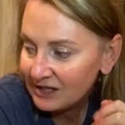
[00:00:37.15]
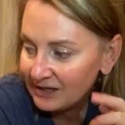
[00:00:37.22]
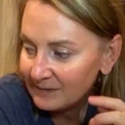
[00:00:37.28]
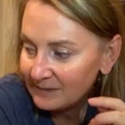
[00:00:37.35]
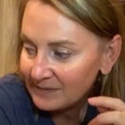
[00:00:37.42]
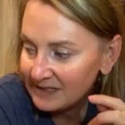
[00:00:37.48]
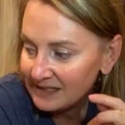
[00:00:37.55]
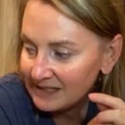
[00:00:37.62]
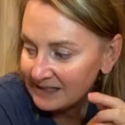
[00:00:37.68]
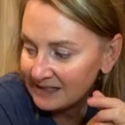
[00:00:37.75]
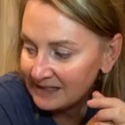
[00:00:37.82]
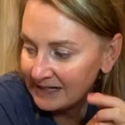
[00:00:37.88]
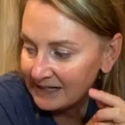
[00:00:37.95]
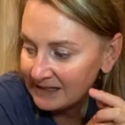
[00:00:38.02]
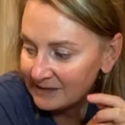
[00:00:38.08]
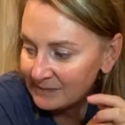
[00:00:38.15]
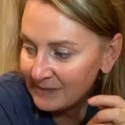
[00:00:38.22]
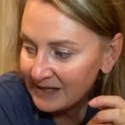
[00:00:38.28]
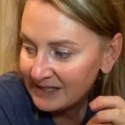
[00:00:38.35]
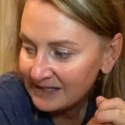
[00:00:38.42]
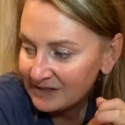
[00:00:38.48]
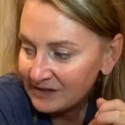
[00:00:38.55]
comes and stands
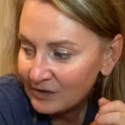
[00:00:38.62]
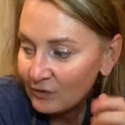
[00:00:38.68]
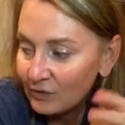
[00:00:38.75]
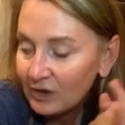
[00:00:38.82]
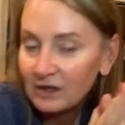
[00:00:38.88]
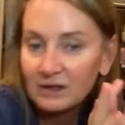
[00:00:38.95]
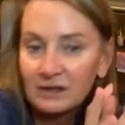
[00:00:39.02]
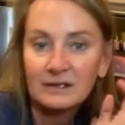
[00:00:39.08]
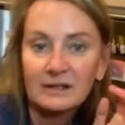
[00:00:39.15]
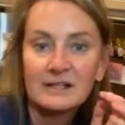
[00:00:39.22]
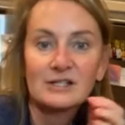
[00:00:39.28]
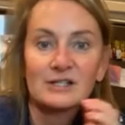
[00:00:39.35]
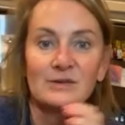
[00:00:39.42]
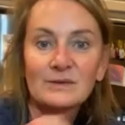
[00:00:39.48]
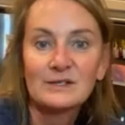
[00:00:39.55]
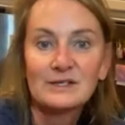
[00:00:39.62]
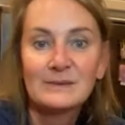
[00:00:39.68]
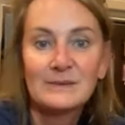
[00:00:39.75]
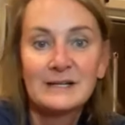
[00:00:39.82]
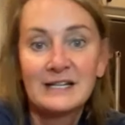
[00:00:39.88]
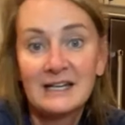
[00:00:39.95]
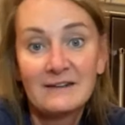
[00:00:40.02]
by this door because she wants
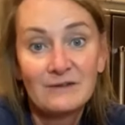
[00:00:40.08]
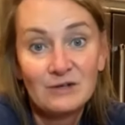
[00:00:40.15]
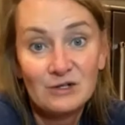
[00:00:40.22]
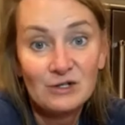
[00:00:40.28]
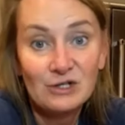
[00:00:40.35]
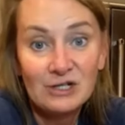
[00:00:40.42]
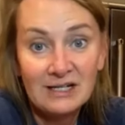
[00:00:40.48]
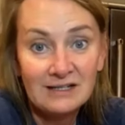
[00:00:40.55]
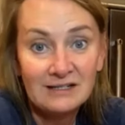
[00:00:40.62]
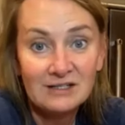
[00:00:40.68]
me to give her a treat.